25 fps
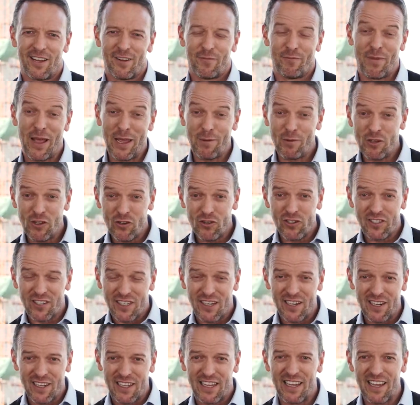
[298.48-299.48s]
Maybe you're
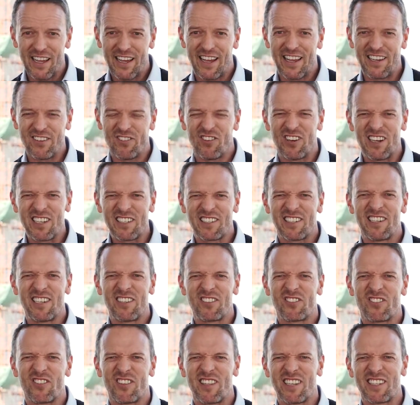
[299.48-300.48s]
sitting here and you're listening
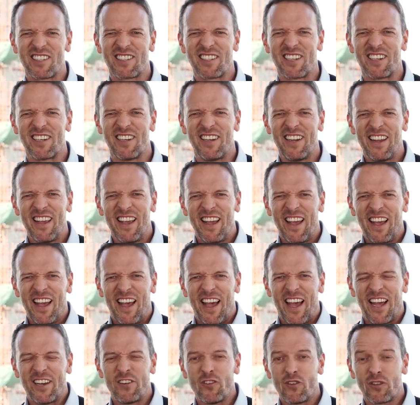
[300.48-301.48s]
to this and
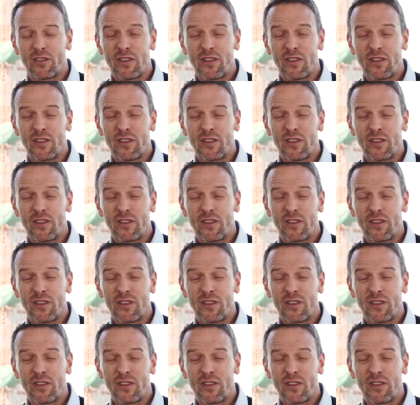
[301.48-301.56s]
you're